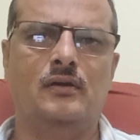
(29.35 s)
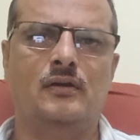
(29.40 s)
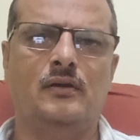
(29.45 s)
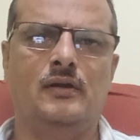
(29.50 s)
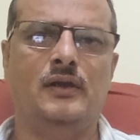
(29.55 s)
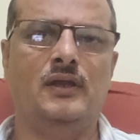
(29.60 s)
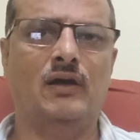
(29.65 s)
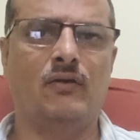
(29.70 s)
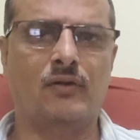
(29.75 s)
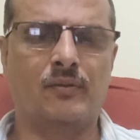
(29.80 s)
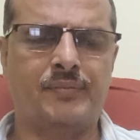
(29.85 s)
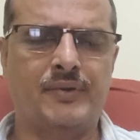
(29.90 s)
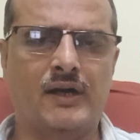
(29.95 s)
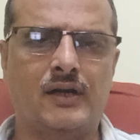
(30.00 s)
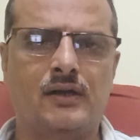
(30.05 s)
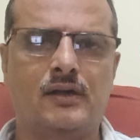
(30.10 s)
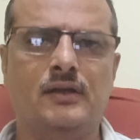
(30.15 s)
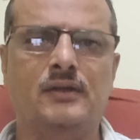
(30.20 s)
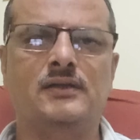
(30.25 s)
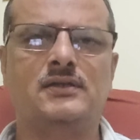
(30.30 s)
in our
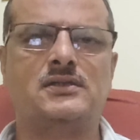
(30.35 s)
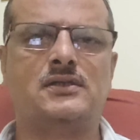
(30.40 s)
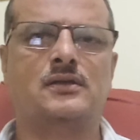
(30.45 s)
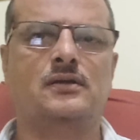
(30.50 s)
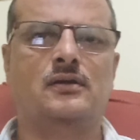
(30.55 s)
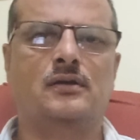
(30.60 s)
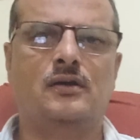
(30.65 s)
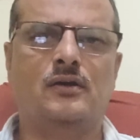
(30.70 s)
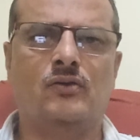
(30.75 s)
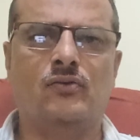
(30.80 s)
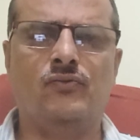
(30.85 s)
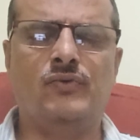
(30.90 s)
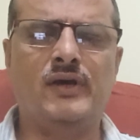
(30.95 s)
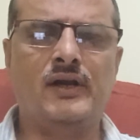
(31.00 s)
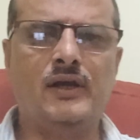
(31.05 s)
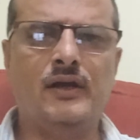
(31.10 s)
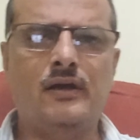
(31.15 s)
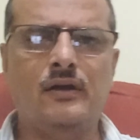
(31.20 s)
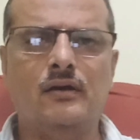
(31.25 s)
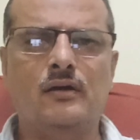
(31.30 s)
practice
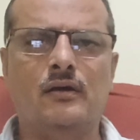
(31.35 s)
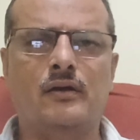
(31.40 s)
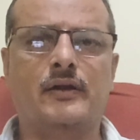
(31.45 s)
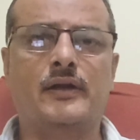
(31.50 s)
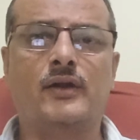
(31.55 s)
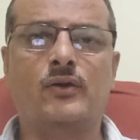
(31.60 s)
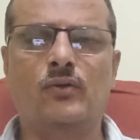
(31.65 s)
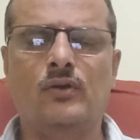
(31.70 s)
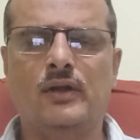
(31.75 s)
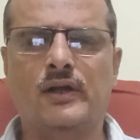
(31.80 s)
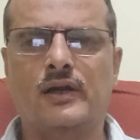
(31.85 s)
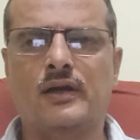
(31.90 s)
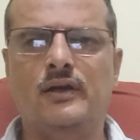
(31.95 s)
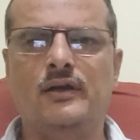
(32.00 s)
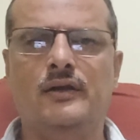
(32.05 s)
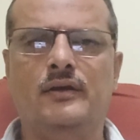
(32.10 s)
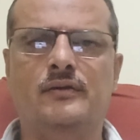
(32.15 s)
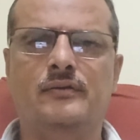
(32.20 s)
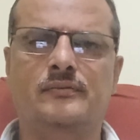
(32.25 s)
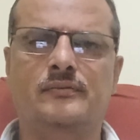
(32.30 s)
very regularly.